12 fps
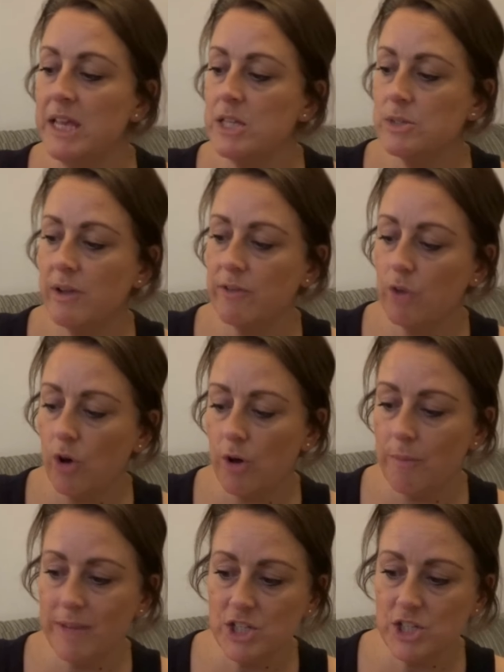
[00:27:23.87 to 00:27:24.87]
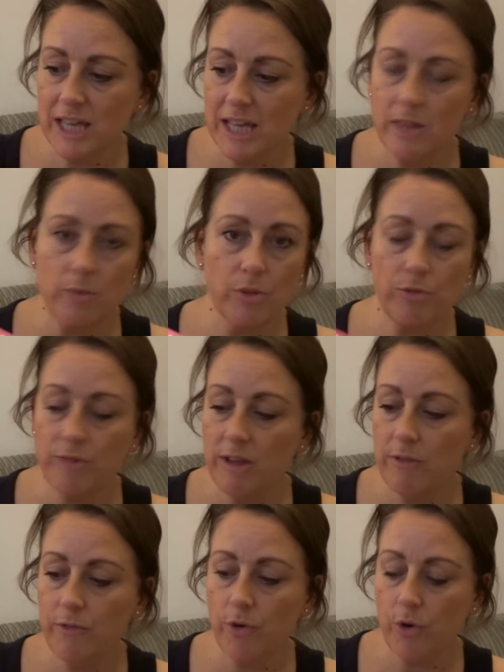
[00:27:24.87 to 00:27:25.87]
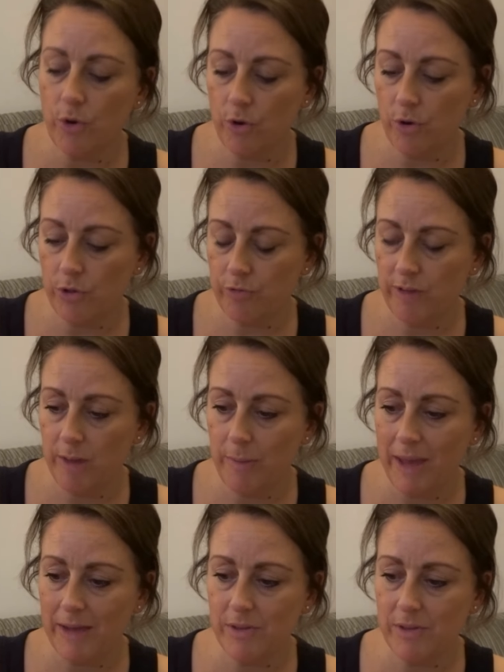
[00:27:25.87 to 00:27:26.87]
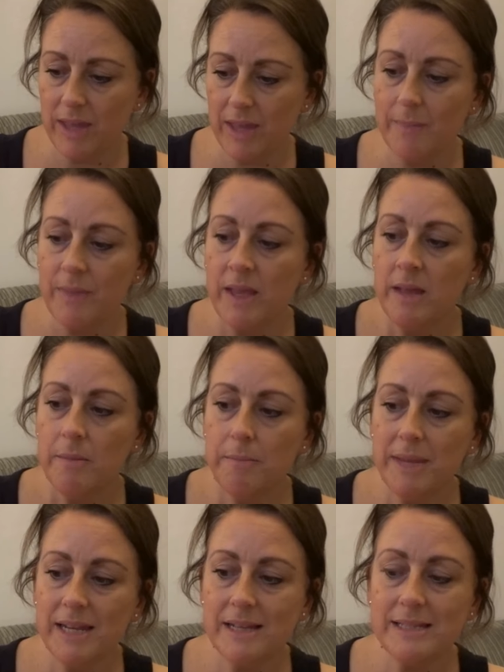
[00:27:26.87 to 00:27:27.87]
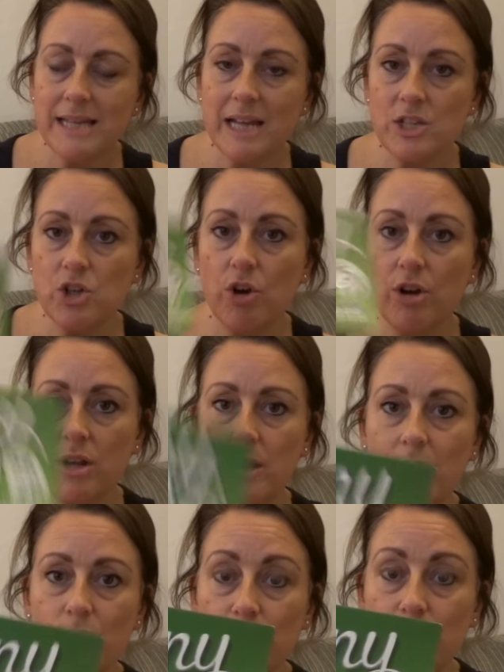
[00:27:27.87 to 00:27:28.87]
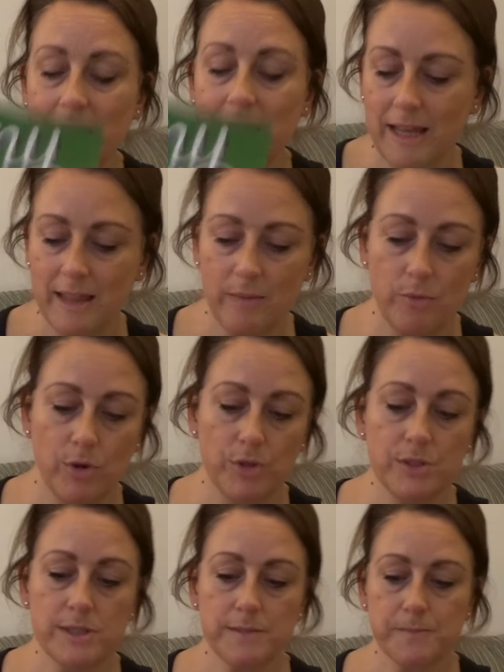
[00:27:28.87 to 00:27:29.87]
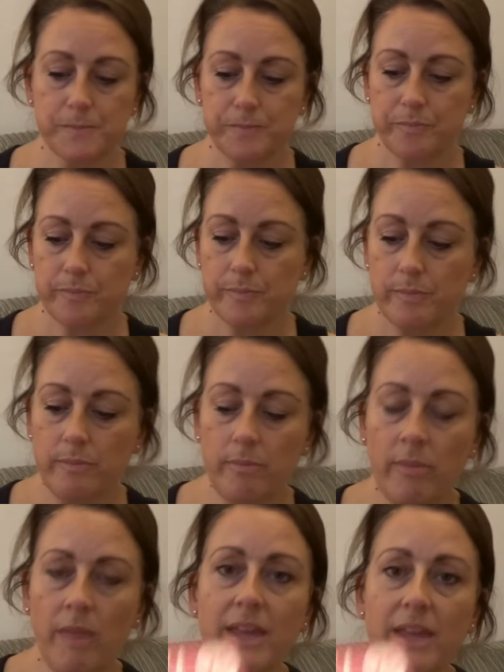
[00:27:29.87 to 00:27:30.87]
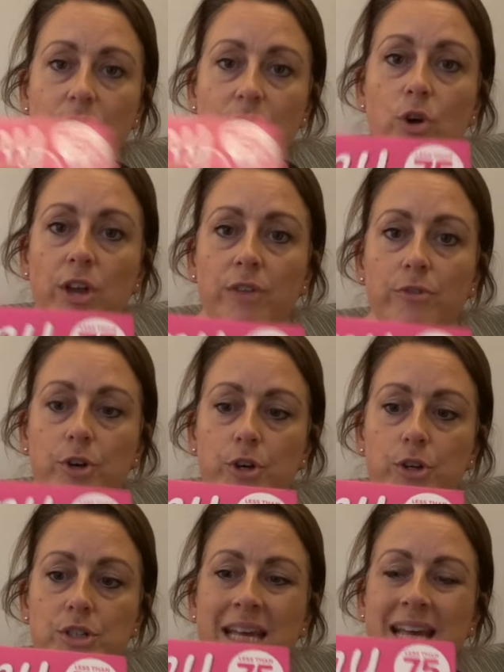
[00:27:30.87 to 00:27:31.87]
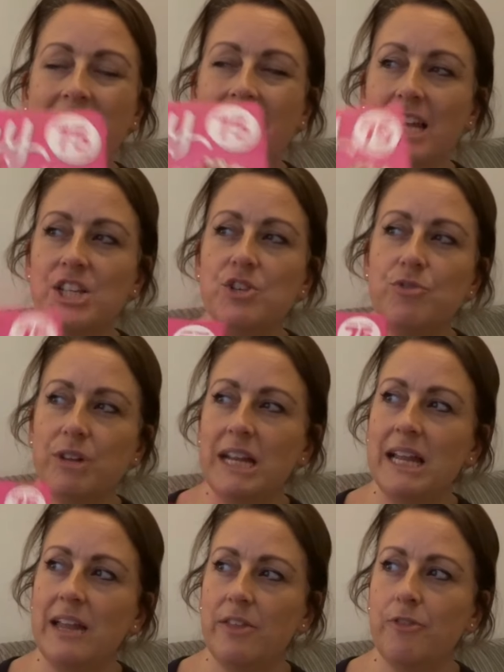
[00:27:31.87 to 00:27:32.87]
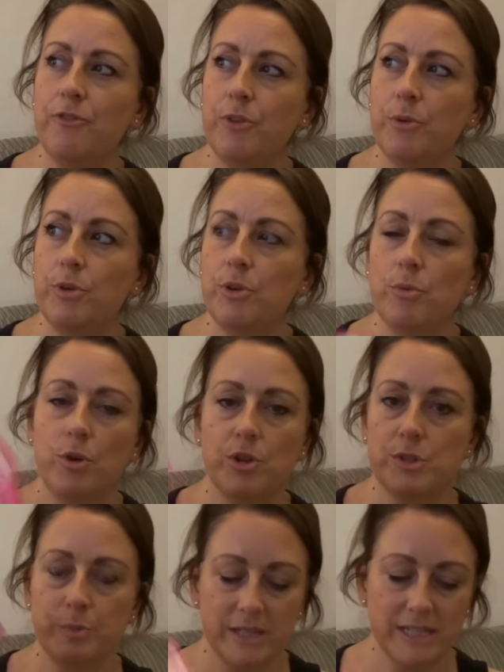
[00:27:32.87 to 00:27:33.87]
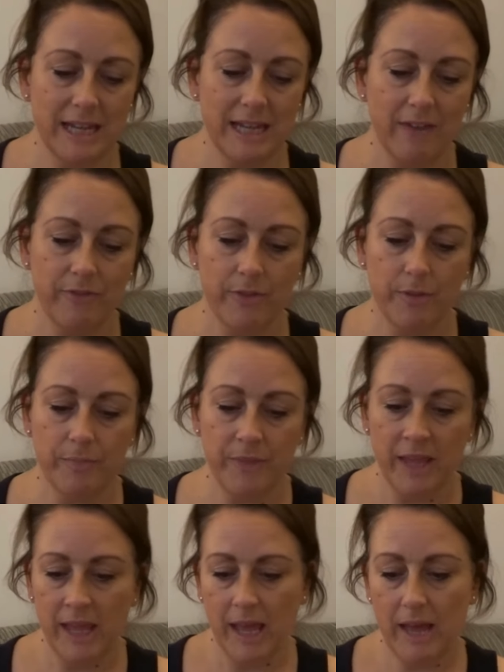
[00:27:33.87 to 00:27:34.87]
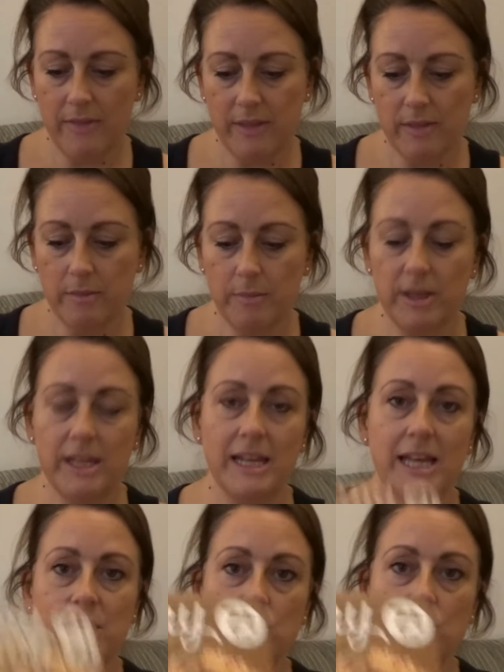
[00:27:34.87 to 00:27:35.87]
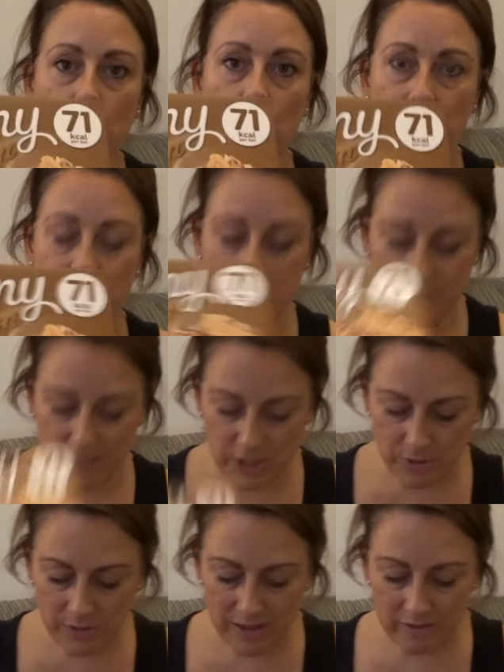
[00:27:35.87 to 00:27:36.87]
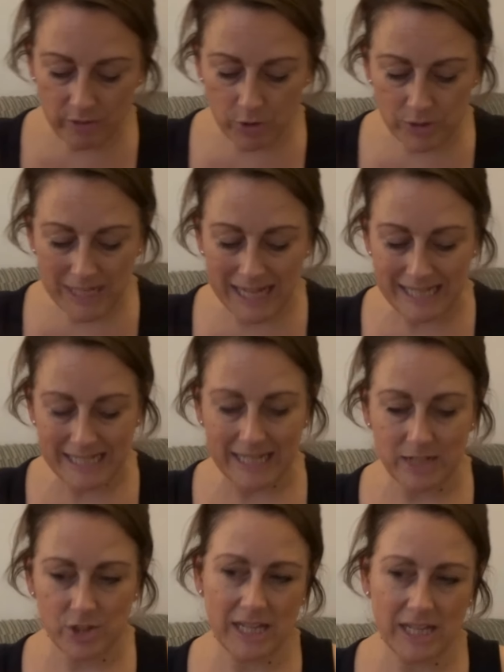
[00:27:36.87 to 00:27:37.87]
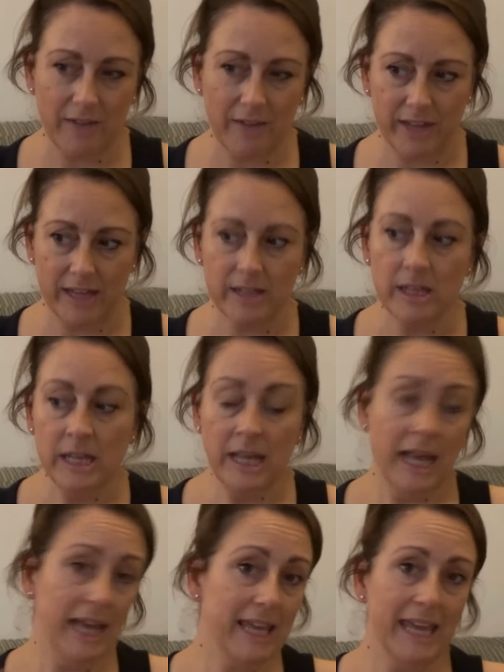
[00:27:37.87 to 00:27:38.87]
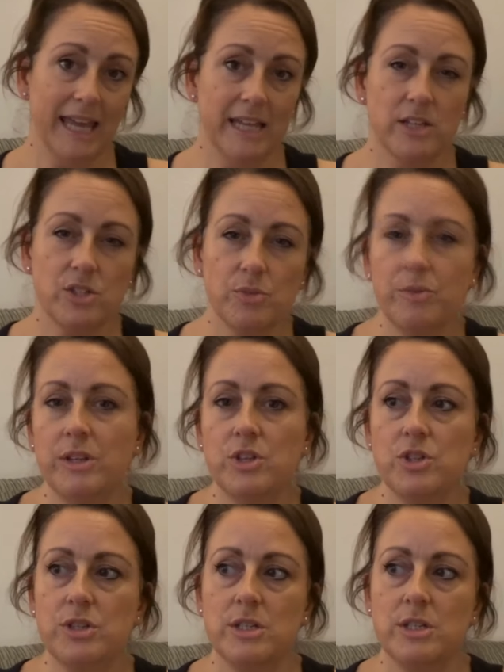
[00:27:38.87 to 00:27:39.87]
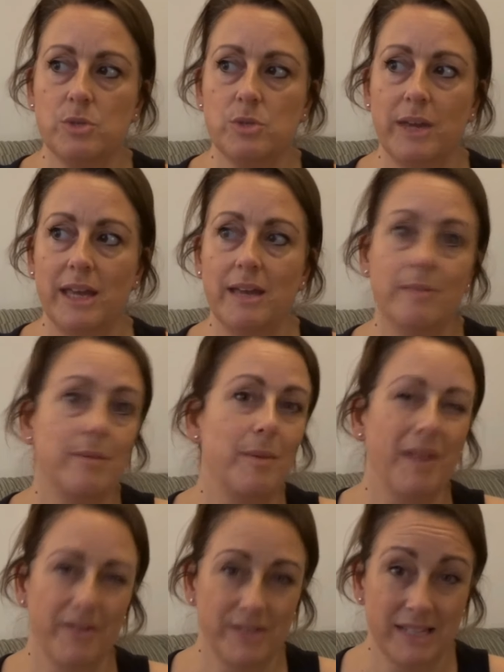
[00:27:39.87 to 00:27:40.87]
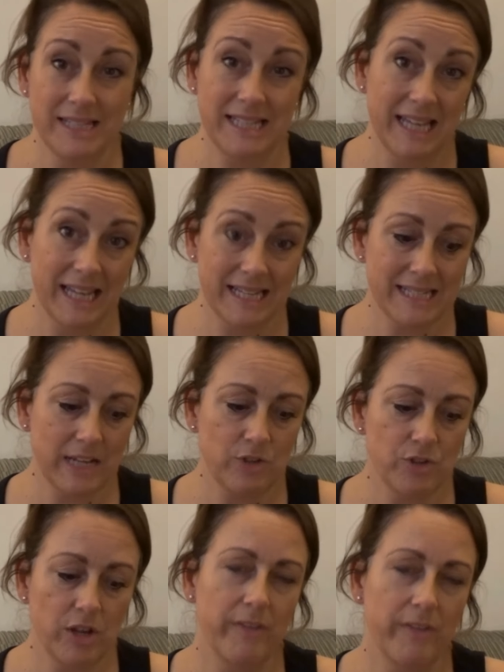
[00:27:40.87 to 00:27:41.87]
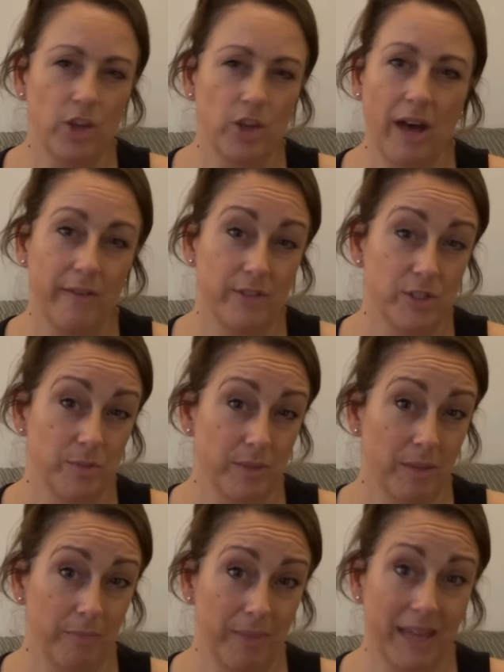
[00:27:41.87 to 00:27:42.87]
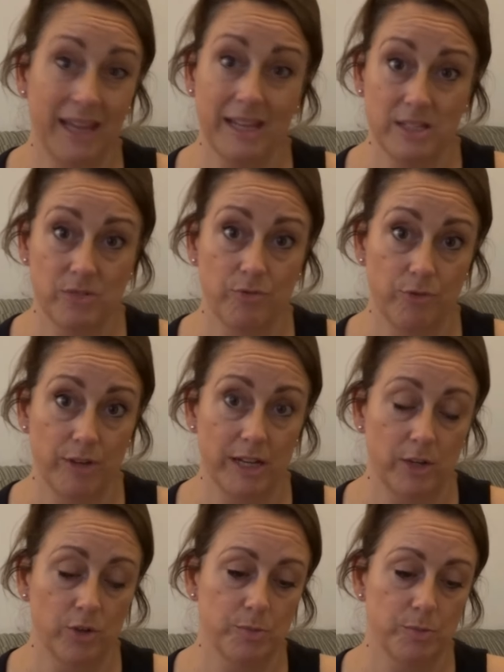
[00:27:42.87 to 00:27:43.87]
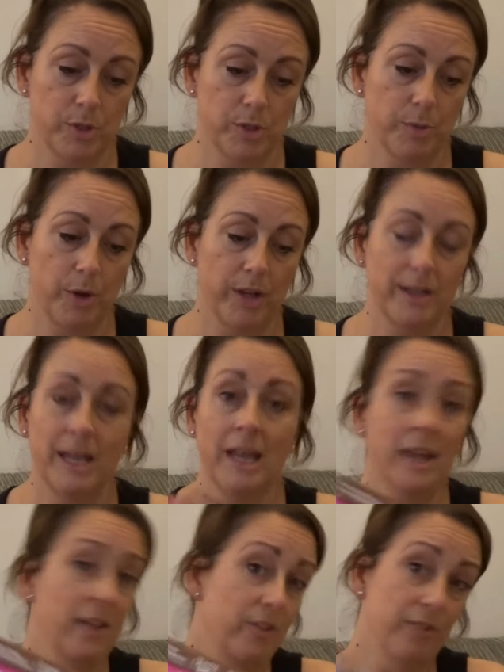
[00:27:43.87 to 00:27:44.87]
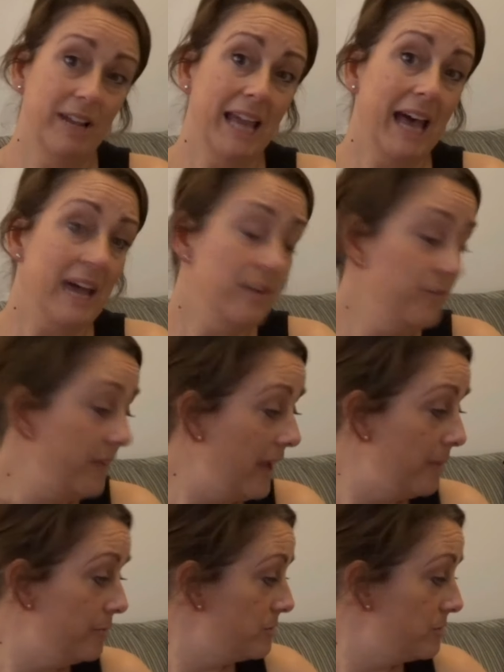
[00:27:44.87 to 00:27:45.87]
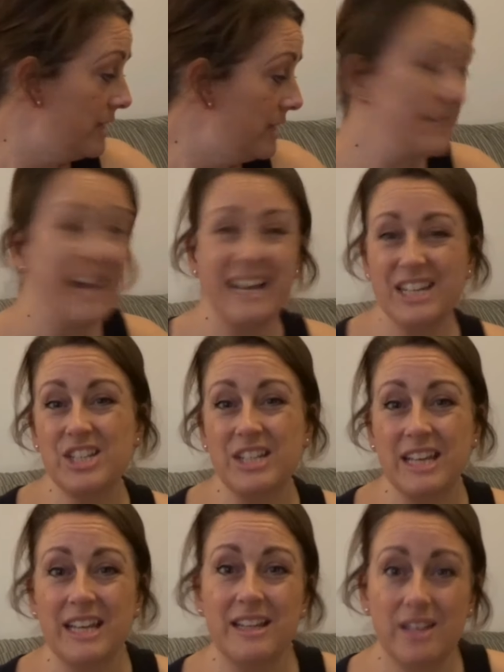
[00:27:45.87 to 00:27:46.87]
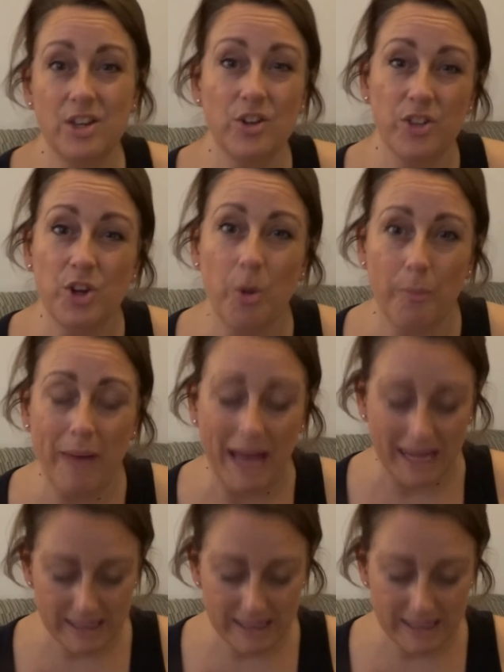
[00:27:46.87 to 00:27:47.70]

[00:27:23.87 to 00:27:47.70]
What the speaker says: So I've got a mixture here. There were £3 I think. Mint and dark chocolate, really like them ones. The Rocky Road, I actually really like the fruit and nut ones, but they didn't have them. And then the Millionaire Shortbread. So I do think they're a good idea just to have in. Again, something just sweet, maybe after your tea, etc., and then you're not having something big, is a really good plus point. They're really high in fibre as well, so actually, you know, they're not bad.